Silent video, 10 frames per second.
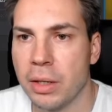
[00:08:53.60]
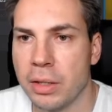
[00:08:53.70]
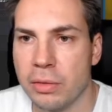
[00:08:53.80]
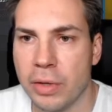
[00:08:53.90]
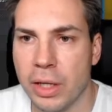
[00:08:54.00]

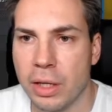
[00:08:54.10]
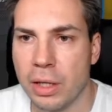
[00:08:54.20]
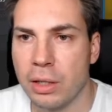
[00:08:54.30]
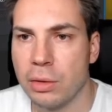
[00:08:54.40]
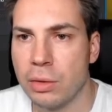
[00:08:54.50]
it's
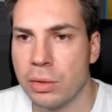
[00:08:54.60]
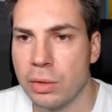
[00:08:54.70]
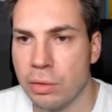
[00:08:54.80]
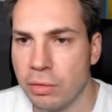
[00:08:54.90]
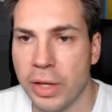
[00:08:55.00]
finally
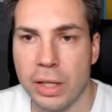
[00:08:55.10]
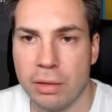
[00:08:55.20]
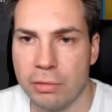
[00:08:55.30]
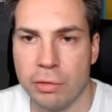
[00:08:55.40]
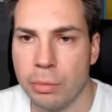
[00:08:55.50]
good, or
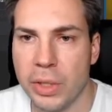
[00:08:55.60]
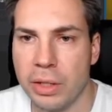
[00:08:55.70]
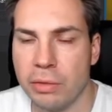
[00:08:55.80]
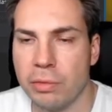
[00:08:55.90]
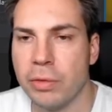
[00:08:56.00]
for
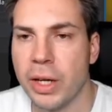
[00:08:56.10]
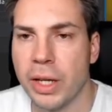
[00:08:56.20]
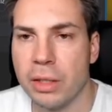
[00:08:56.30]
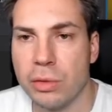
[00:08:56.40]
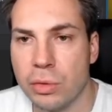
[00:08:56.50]
me
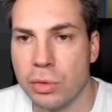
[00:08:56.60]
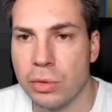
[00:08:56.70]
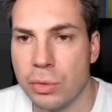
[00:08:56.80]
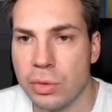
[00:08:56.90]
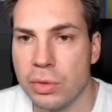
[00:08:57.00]
fine, to
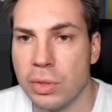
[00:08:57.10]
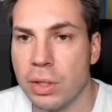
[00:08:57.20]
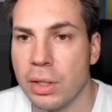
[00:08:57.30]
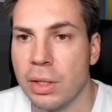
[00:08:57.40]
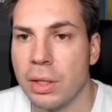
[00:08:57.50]
use
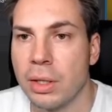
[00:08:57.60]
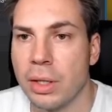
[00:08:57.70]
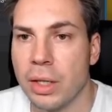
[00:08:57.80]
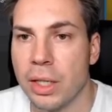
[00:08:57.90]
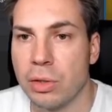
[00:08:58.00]

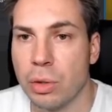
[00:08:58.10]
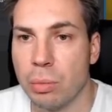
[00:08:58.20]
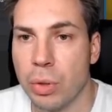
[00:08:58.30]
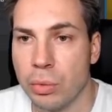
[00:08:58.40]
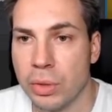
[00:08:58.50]
get
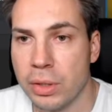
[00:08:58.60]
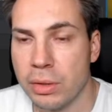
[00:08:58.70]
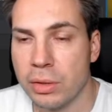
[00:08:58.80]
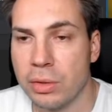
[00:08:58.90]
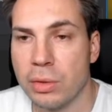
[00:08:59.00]

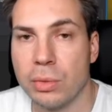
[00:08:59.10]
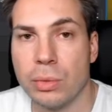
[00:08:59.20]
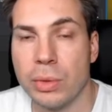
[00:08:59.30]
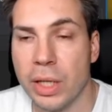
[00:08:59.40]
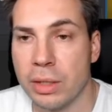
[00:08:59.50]
component
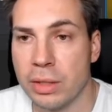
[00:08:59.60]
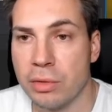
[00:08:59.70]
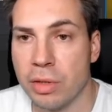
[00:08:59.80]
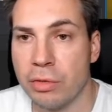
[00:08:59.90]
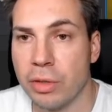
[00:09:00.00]
to get
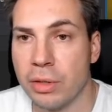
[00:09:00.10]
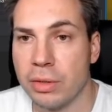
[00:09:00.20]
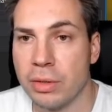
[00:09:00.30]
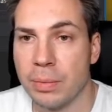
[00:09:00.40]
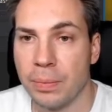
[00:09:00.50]
its
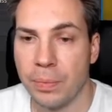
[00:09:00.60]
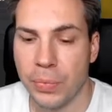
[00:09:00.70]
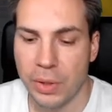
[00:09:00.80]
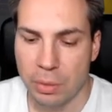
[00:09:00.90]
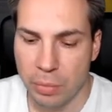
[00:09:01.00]
reference.
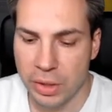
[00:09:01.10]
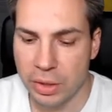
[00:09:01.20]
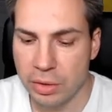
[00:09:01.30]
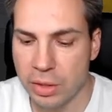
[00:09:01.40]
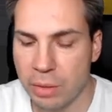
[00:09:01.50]
But
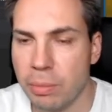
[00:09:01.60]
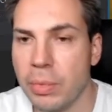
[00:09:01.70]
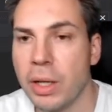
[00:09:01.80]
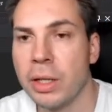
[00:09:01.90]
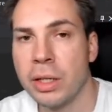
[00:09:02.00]
there's
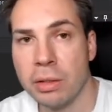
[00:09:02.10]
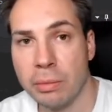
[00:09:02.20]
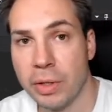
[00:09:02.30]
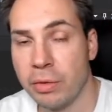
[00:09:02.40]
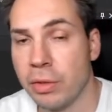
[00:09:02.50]
another
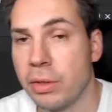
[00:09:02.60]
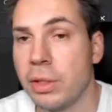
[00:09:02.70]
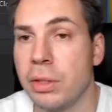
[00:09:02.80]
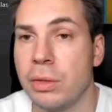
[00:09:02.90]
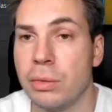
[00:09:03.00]
method
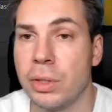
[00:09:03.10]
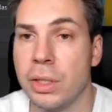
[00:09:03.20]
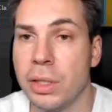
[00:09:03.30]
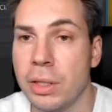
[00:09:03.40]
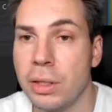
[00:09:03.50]
in
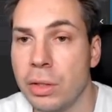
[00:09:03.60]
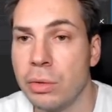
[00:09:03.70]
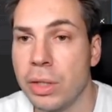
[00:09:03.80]
Unity you